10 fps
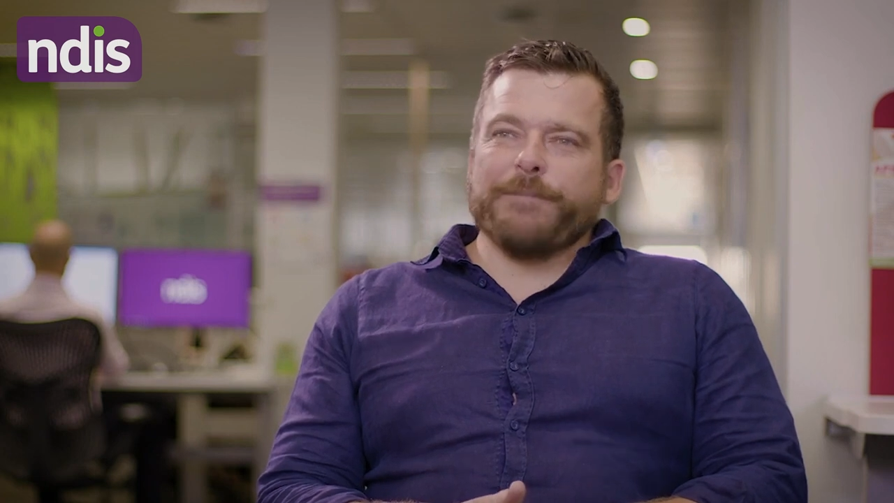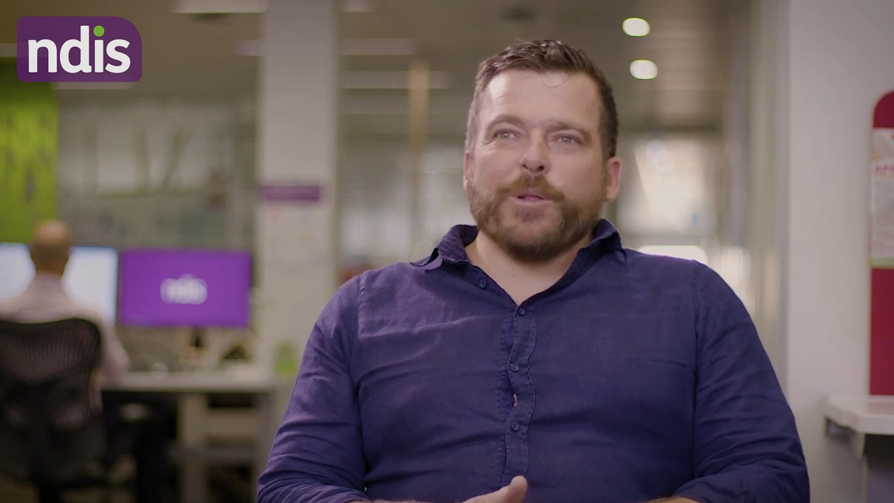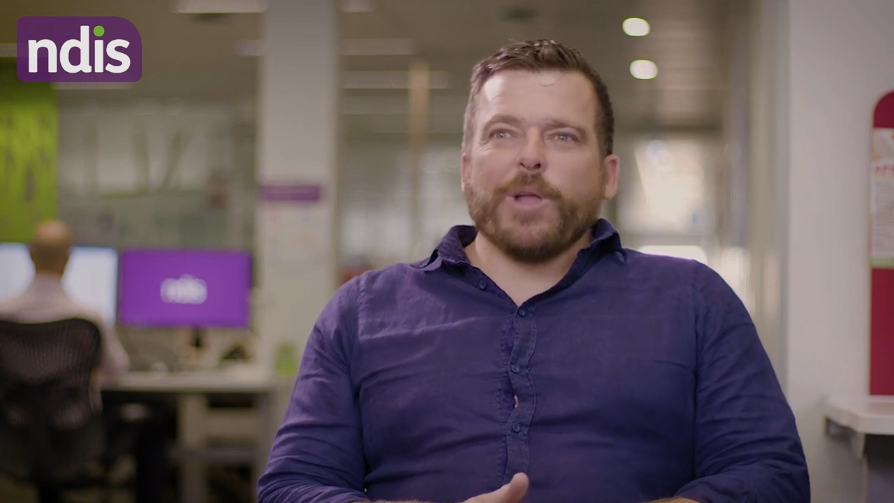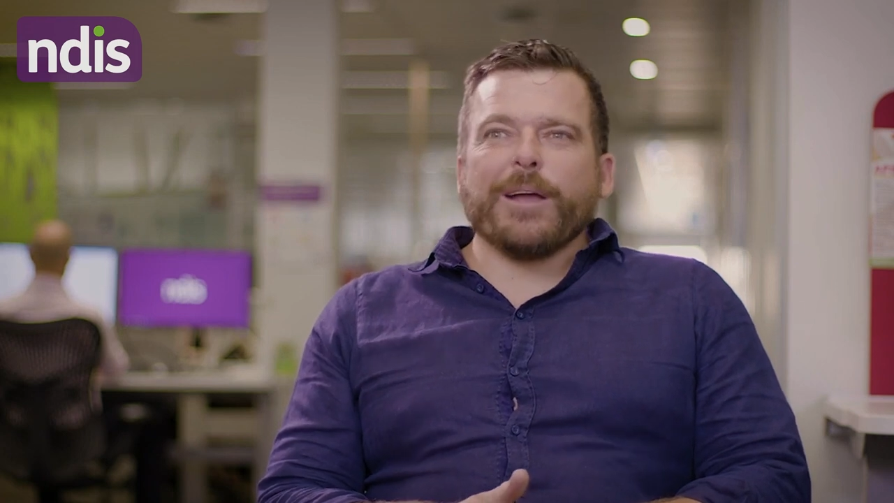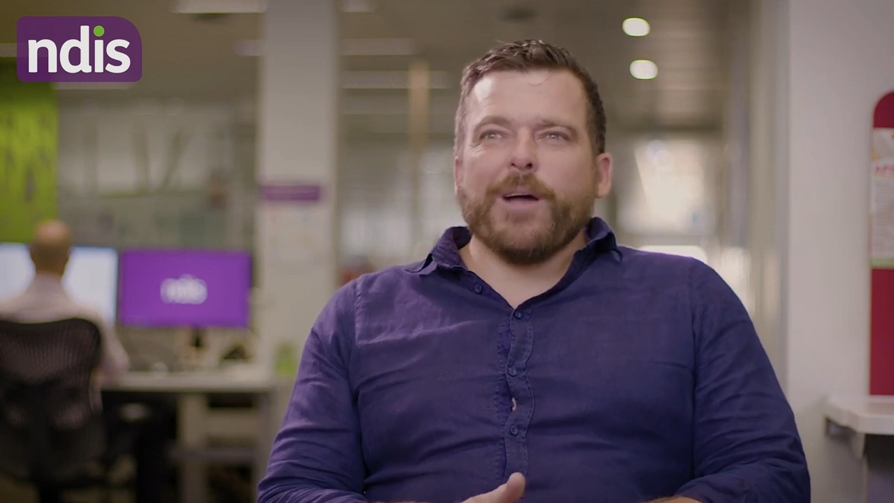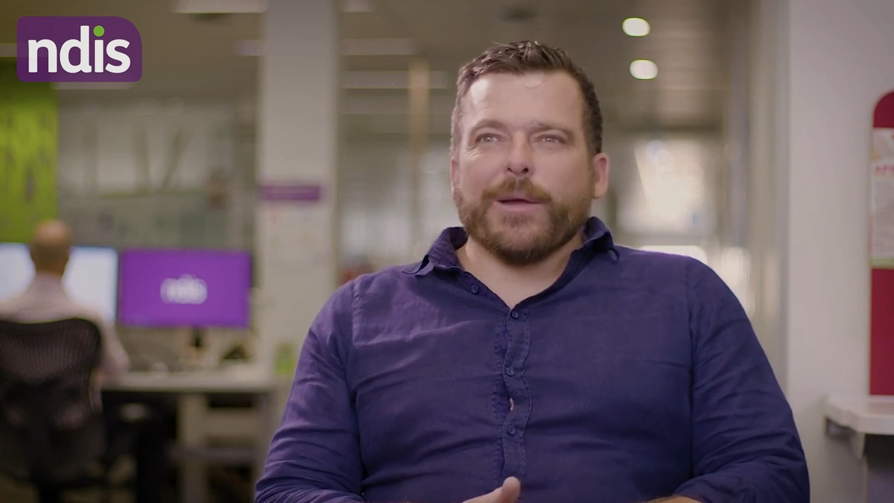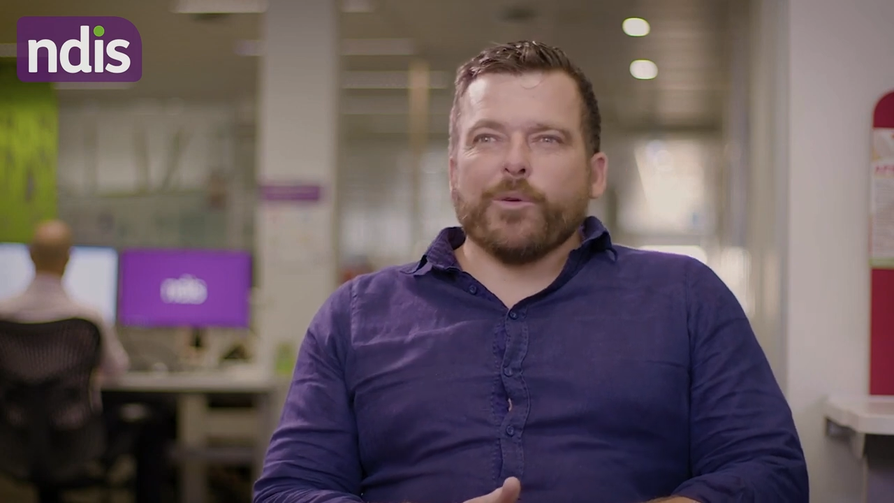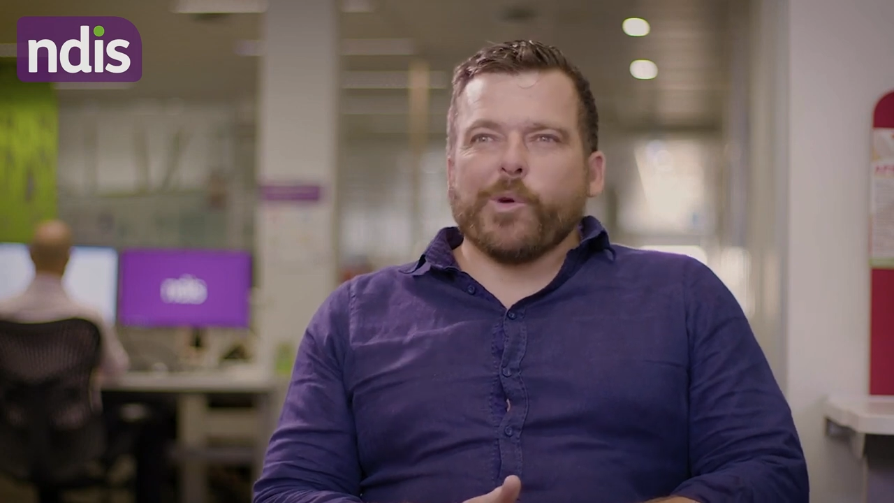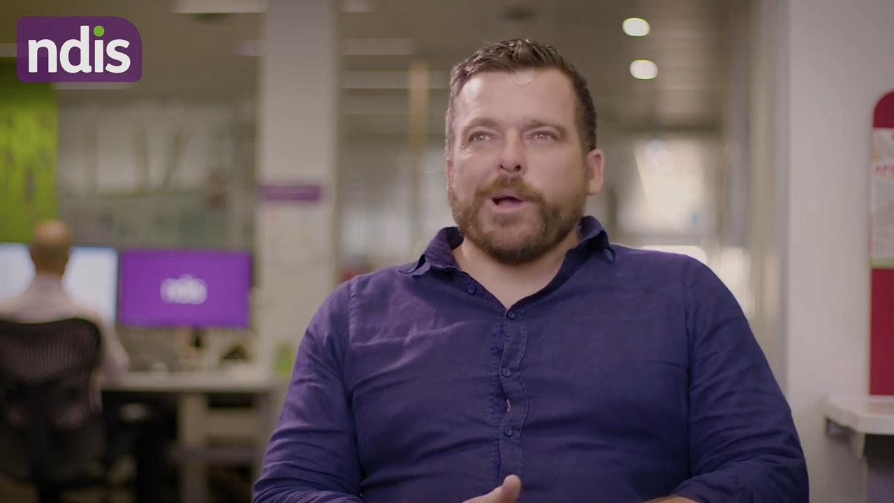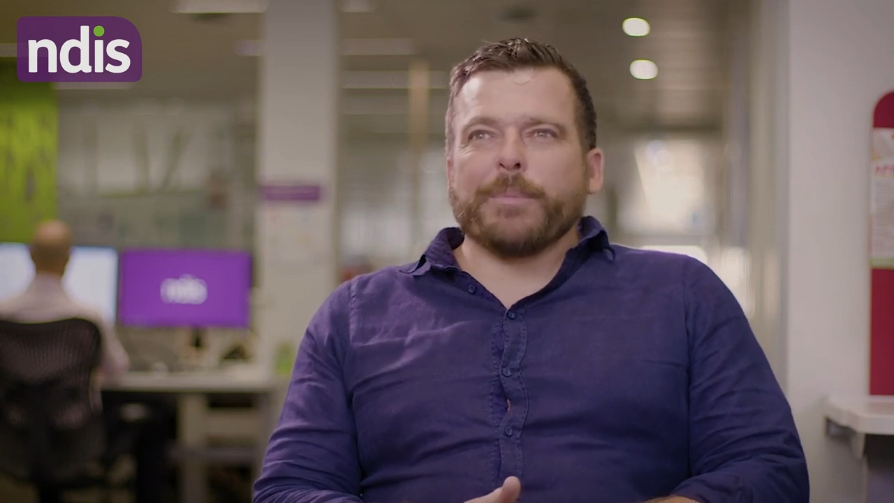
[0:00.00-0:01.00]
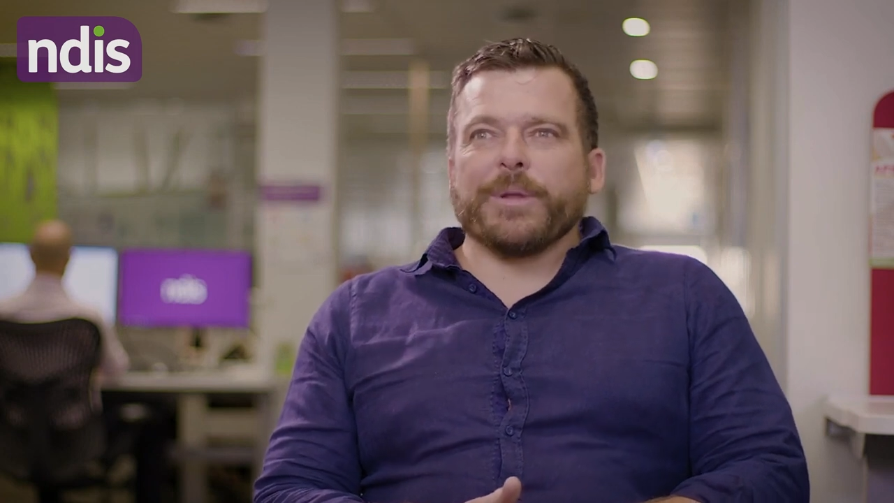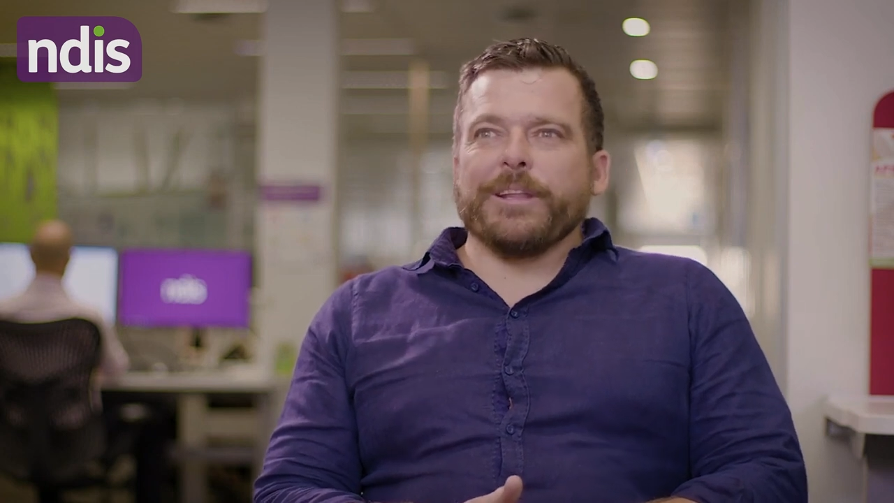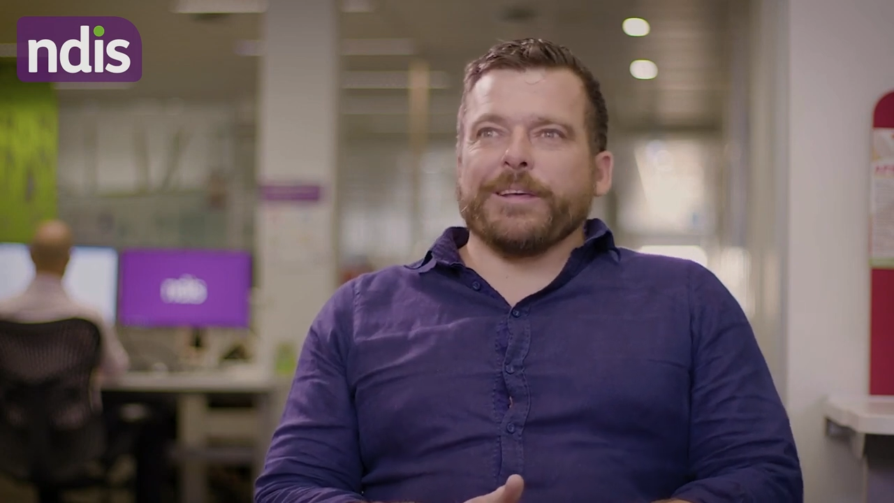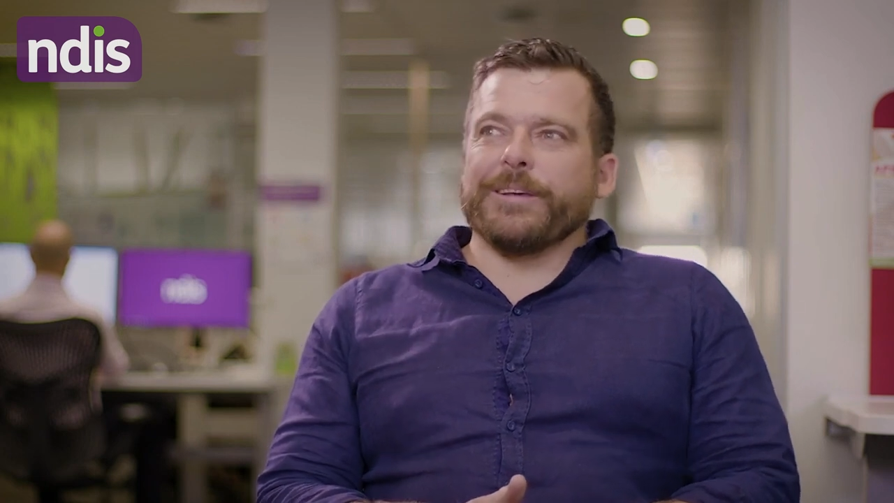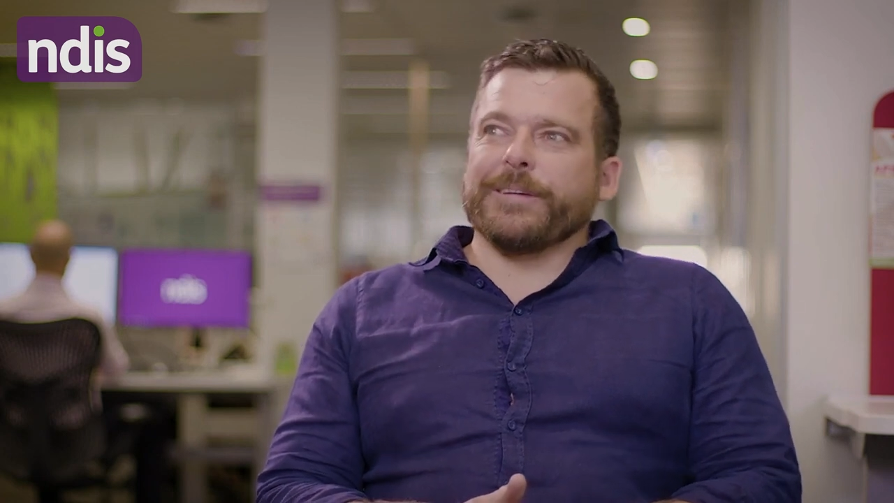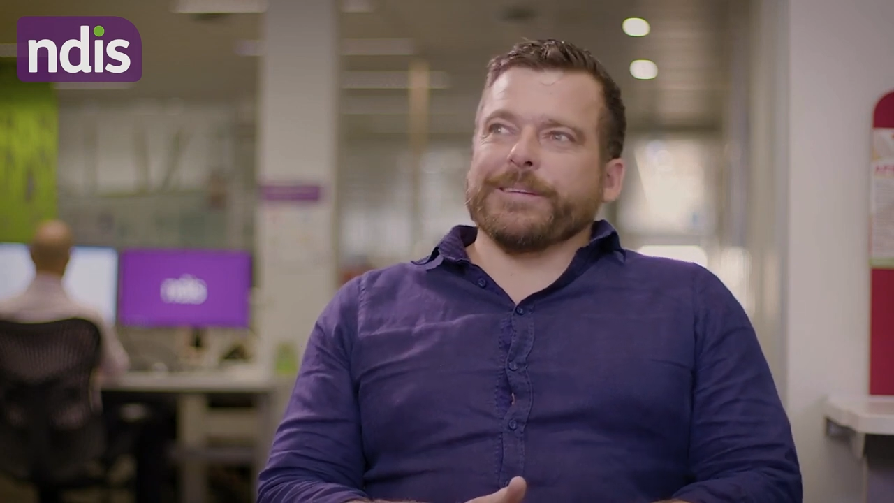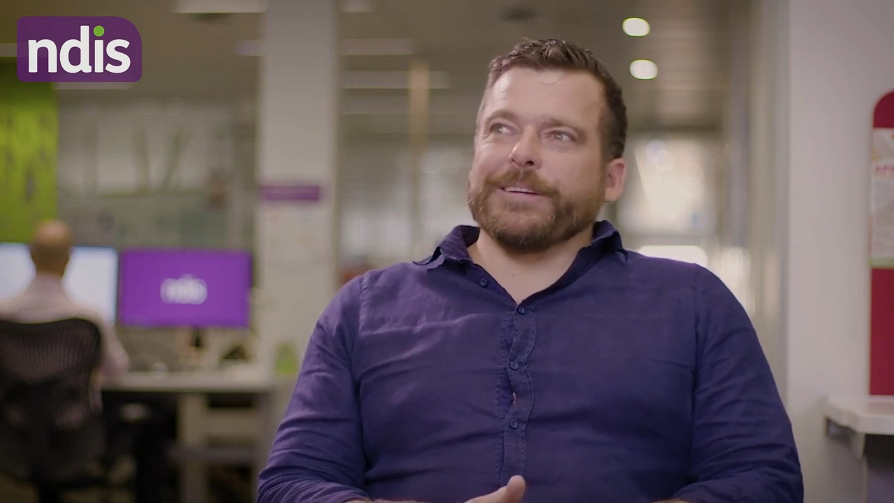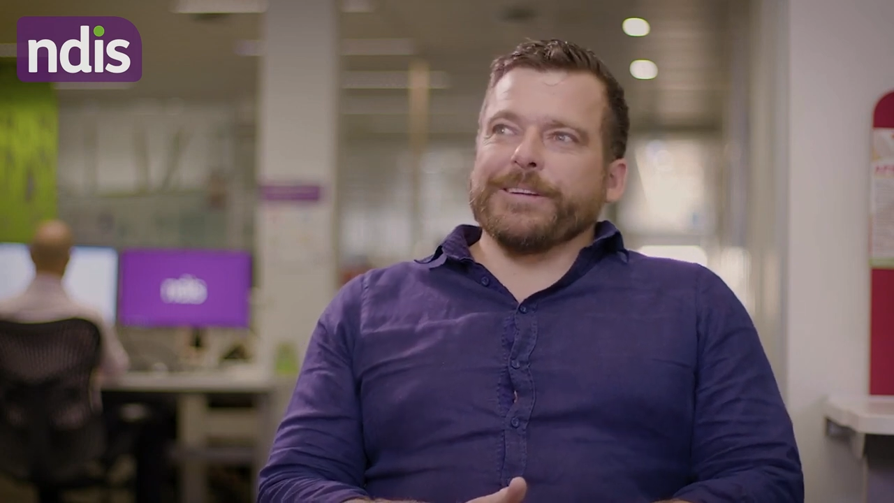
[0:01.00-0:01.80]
felt like I grew up in the